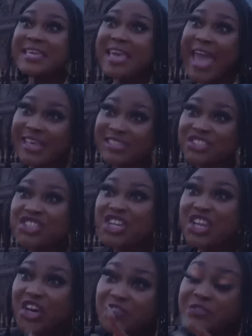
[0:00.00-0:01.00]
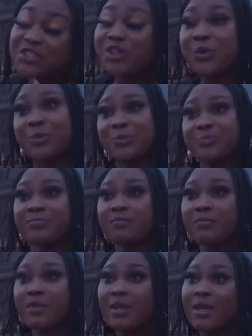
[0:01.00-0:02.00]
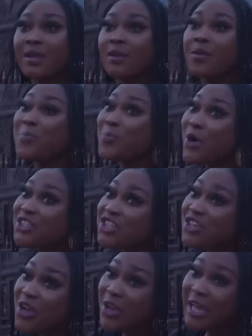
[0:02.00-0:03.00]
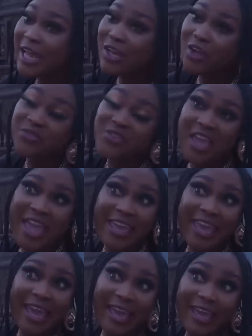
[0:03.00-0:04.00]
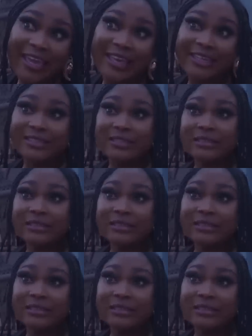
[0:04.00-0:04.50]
Yes, she loved you. But she no longer loves you again.